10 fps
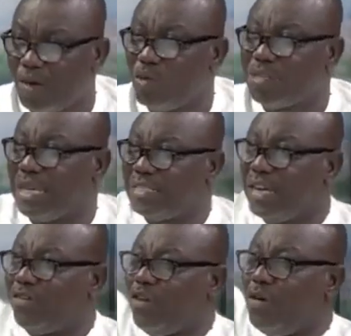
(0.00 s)
We
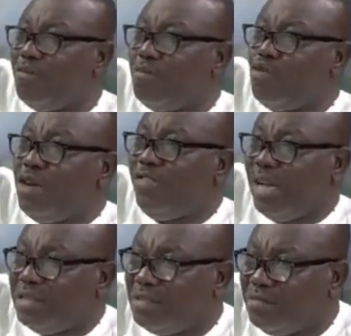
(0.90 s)
started from
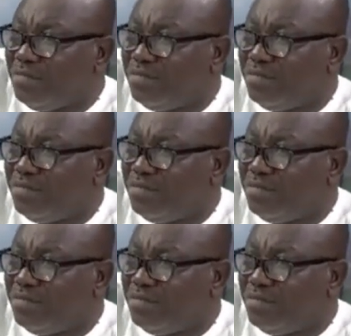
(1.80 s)
Hunivali.